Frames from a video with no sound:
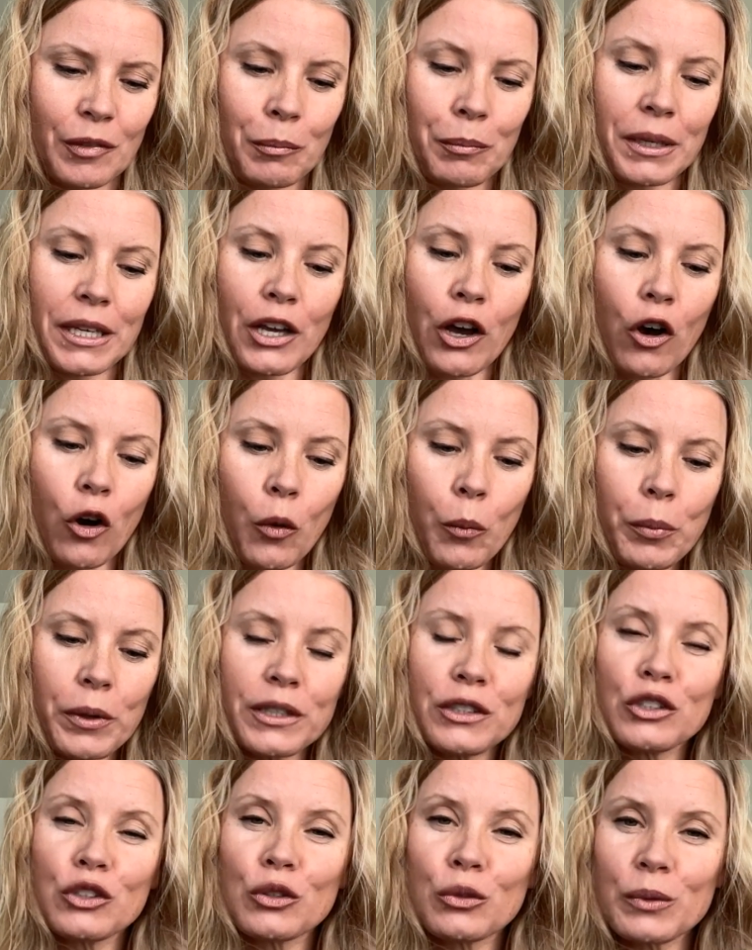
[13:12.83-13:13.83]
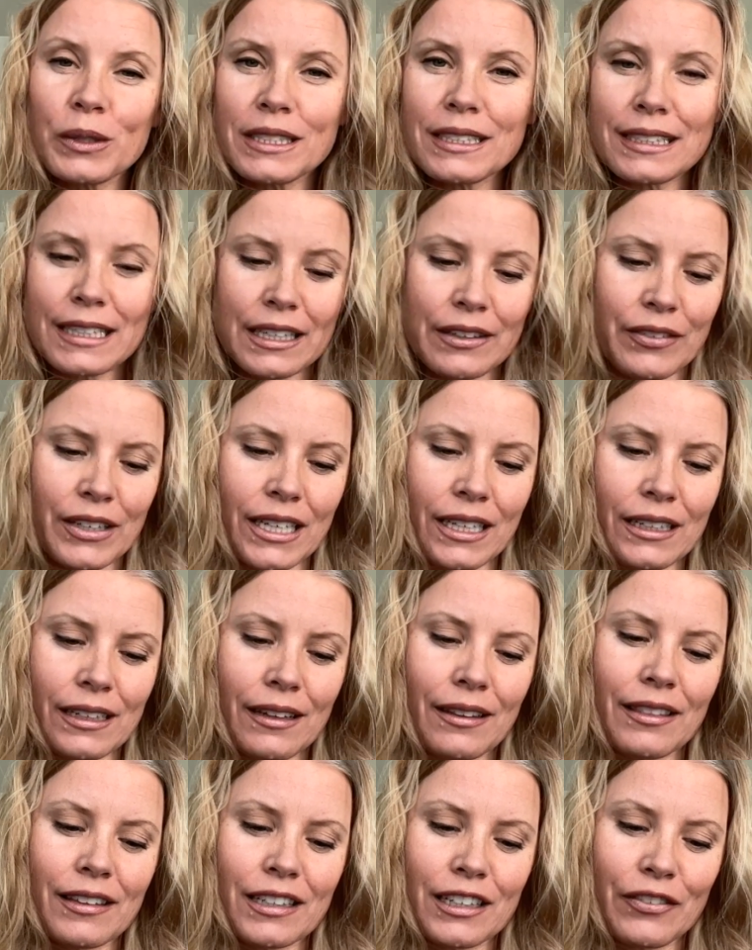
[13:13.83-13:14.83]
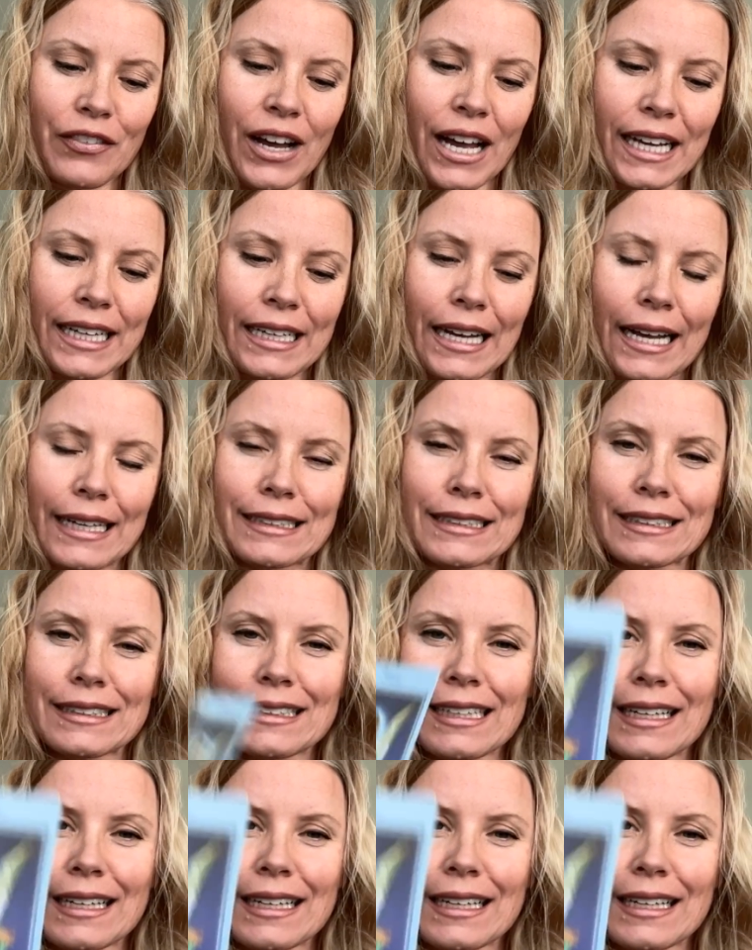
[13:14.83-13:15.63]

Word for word: Be open to receiving the divine guidance